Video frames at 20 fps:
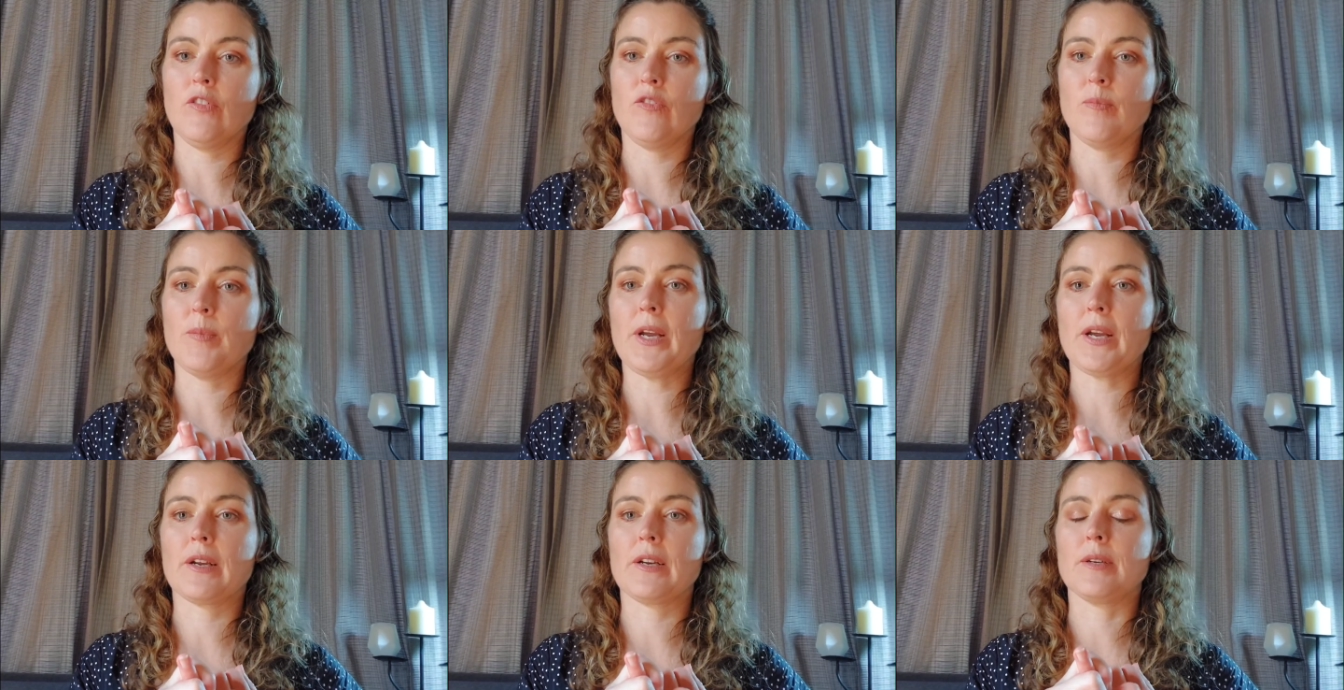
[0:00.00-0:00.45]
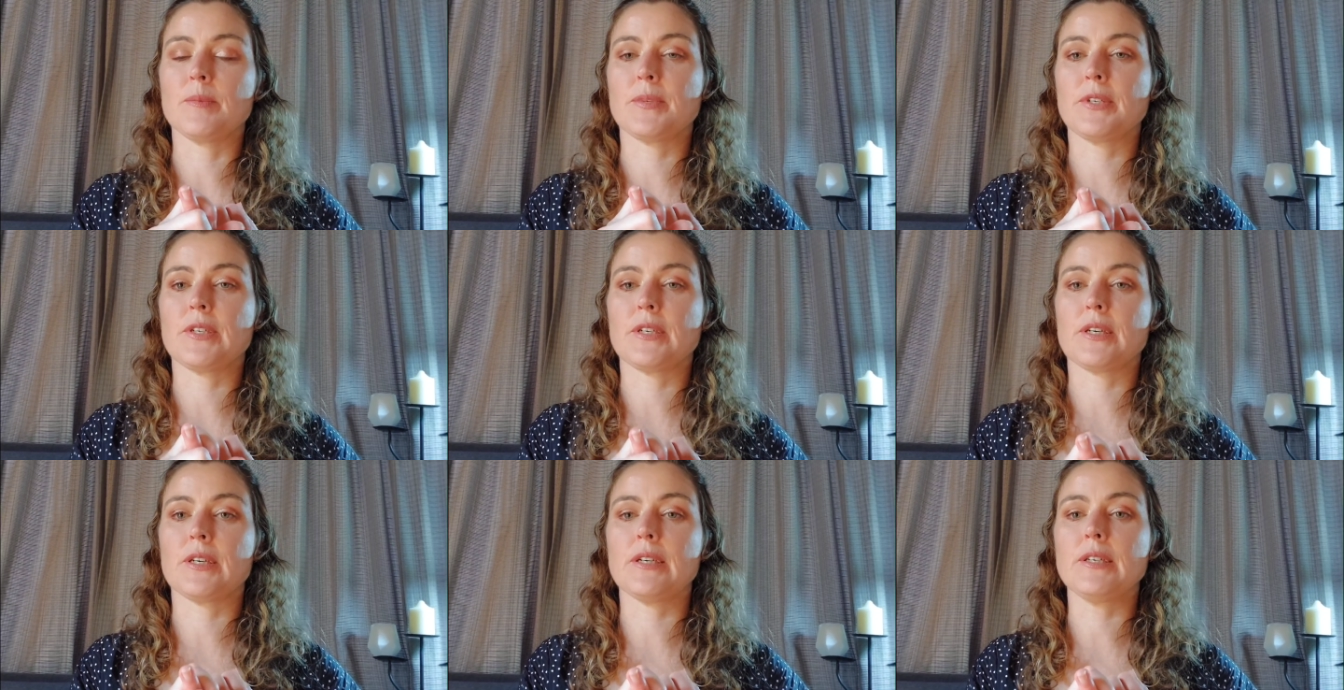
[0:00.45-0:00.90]
of M.A.C
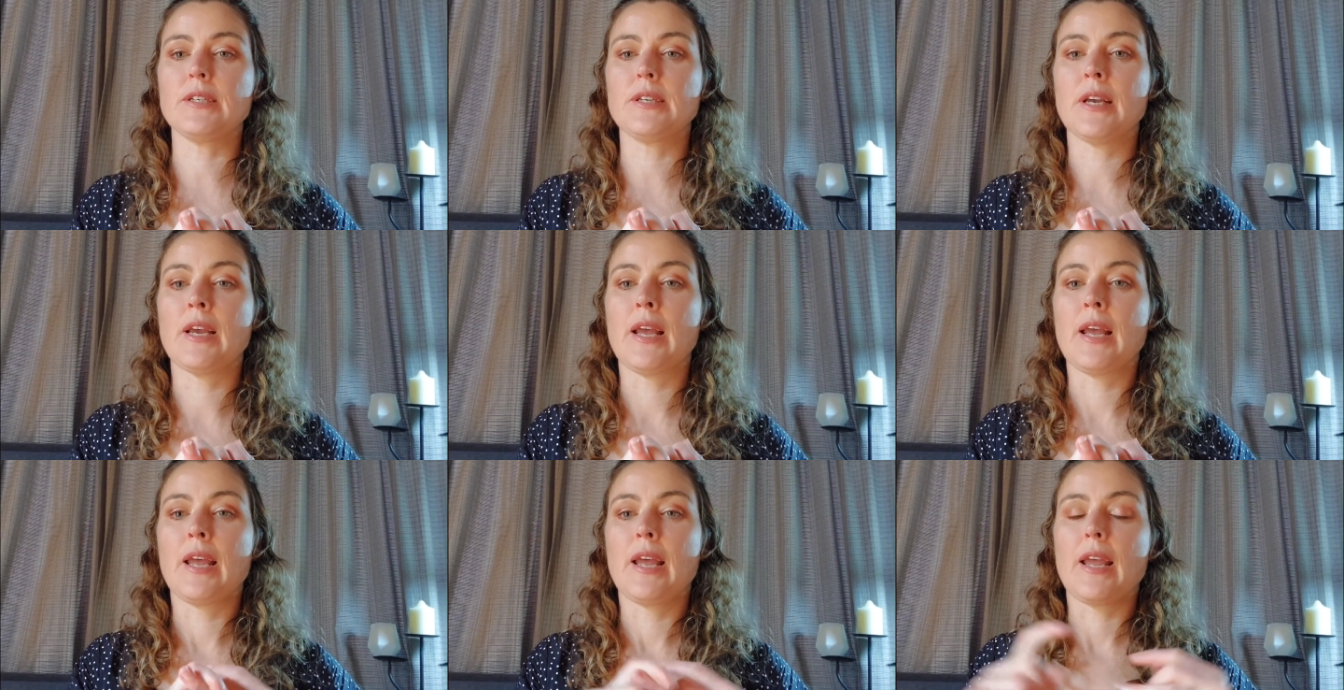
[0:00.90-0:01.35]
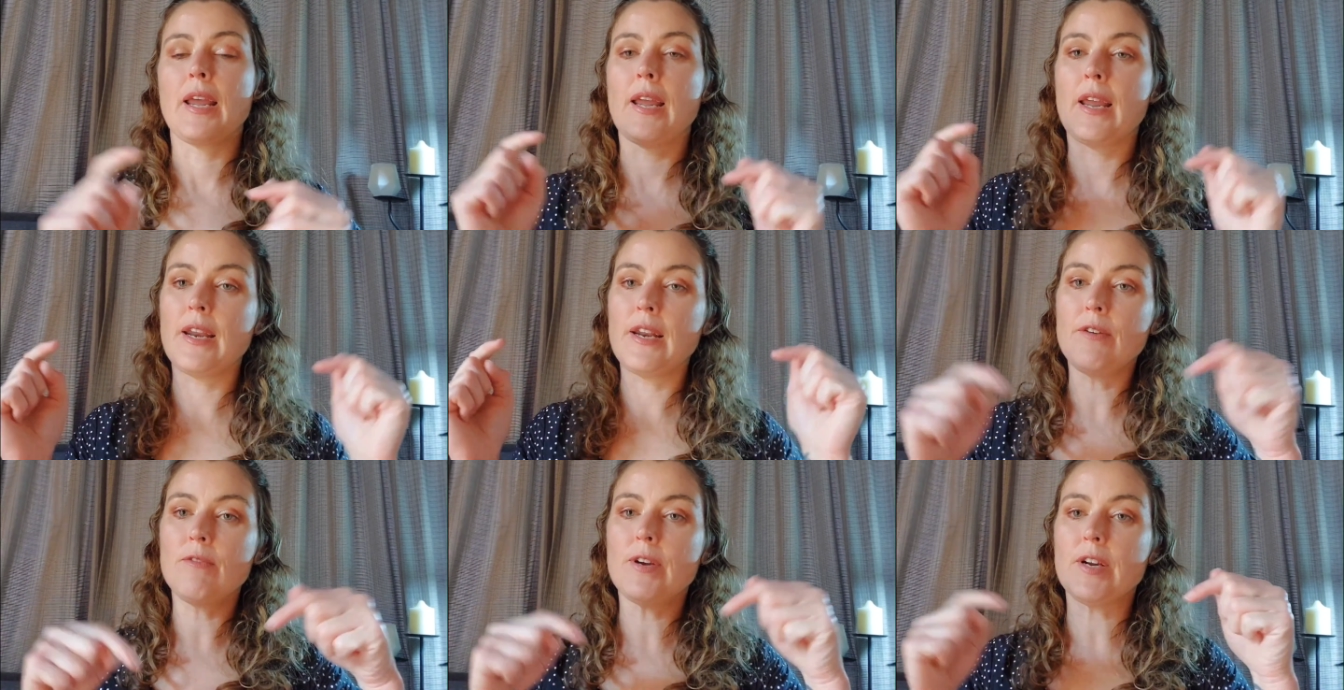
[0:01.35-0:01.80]
lipstick is,
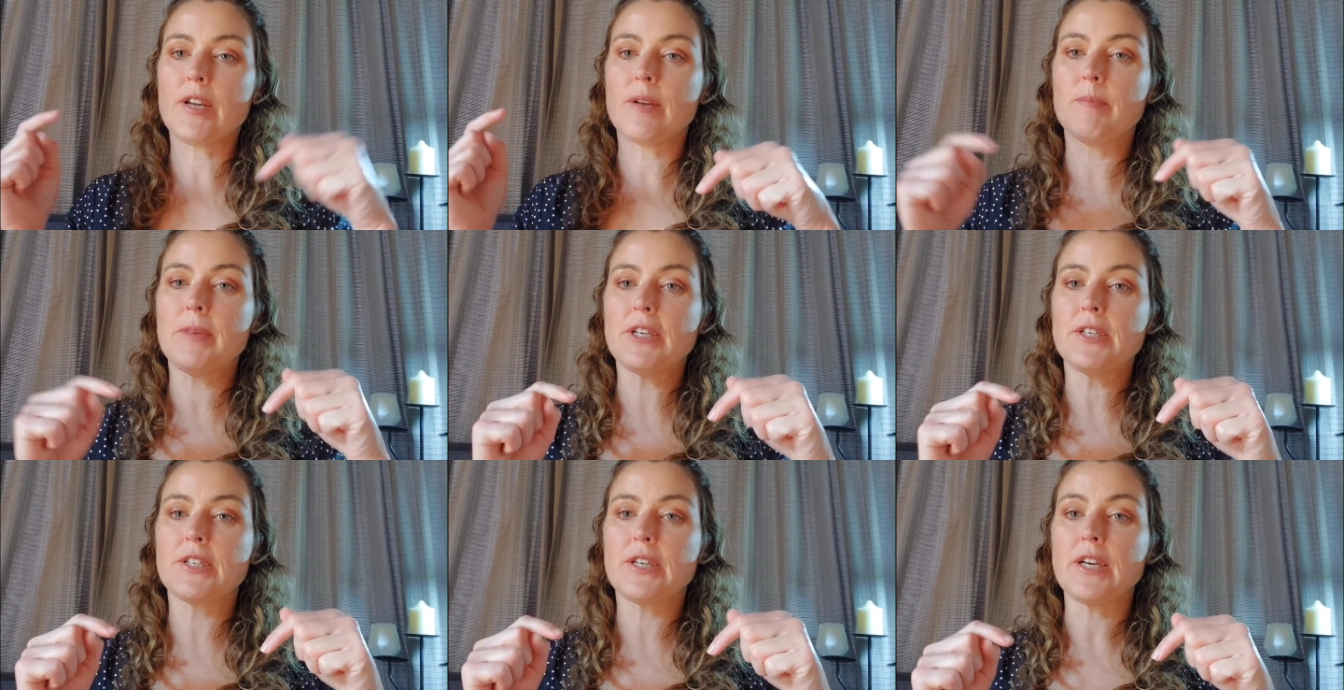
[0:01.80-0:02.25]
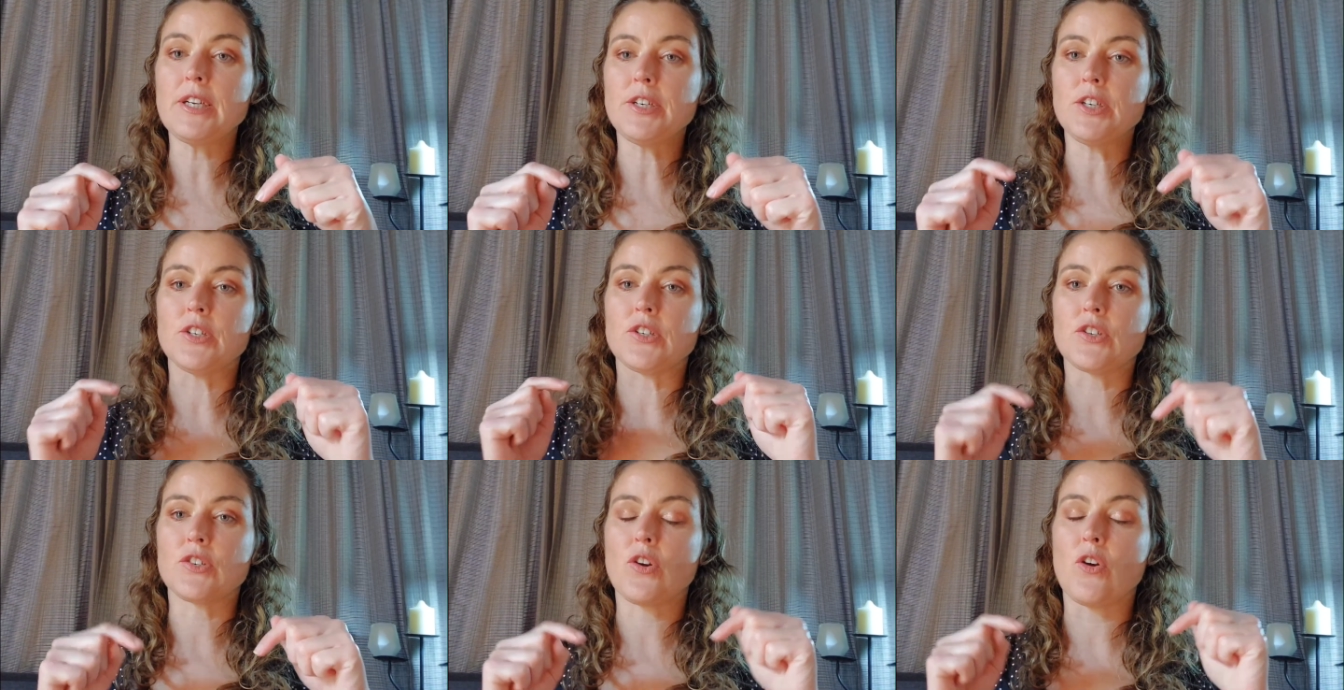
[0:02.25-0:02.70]
any
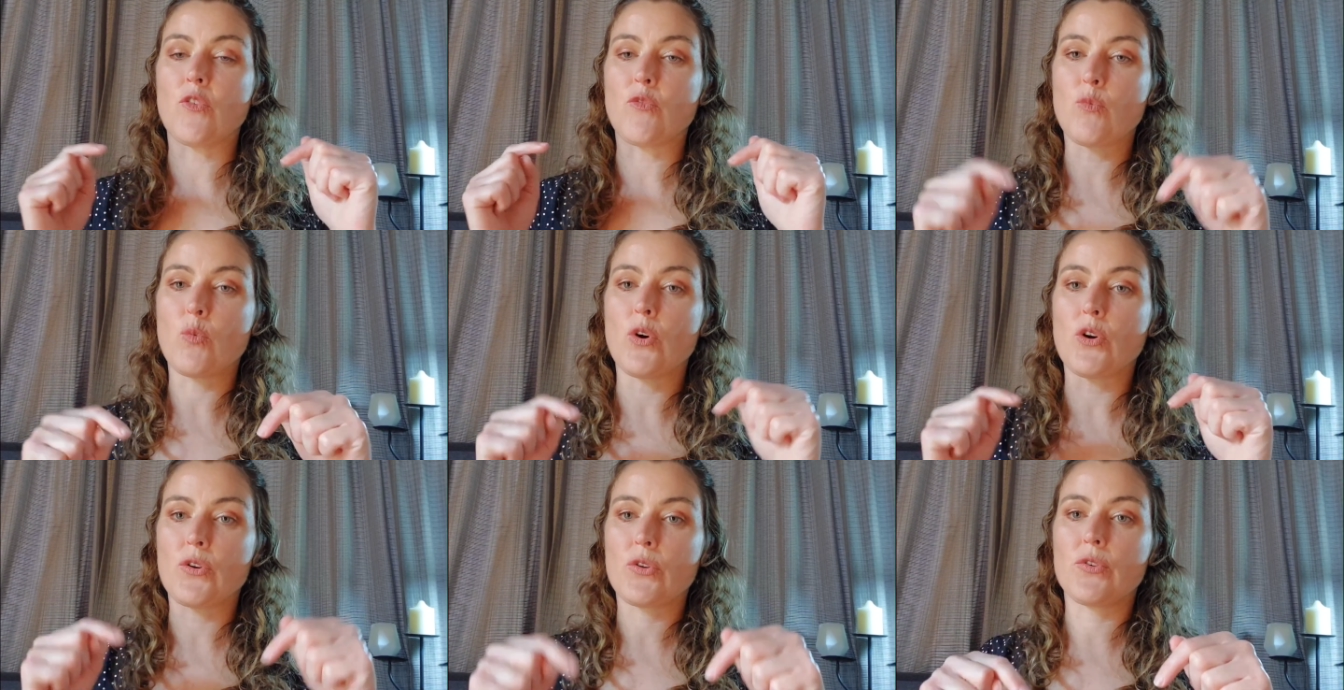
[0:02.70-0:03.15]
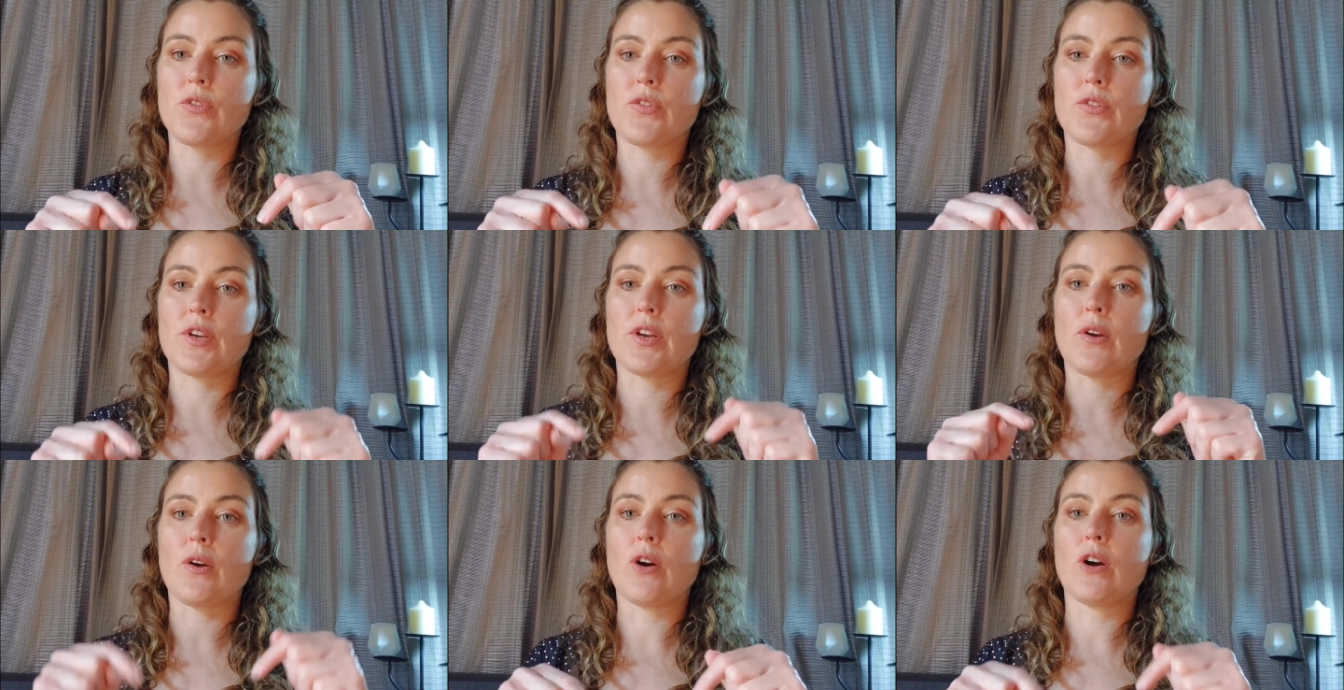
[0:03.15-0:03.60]
recommendations of what you
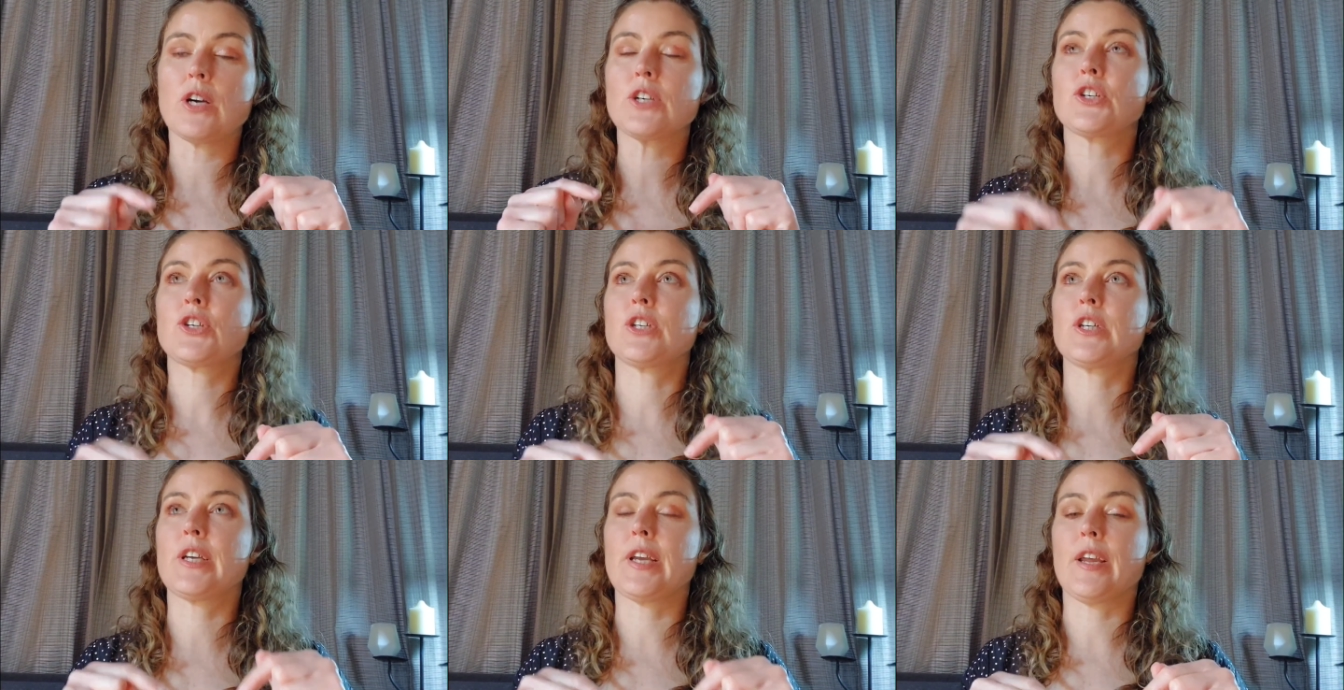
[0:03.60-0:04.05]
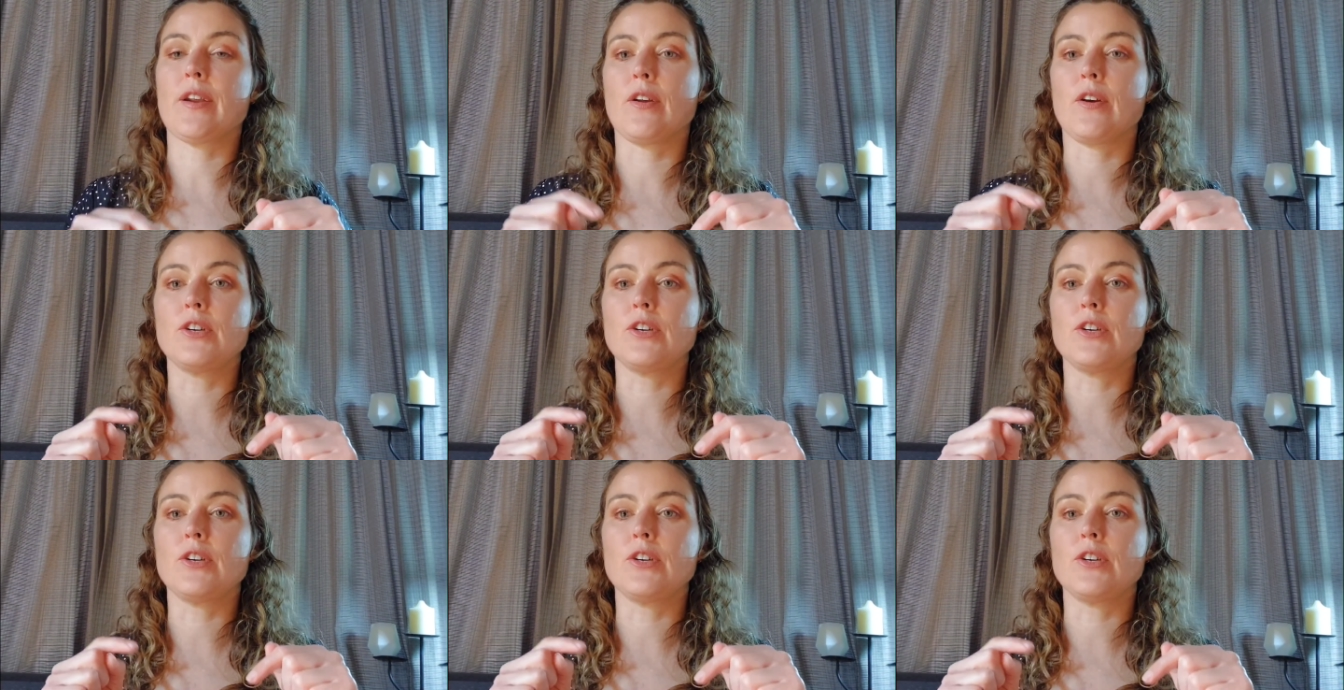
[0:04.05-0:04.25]
think I should get.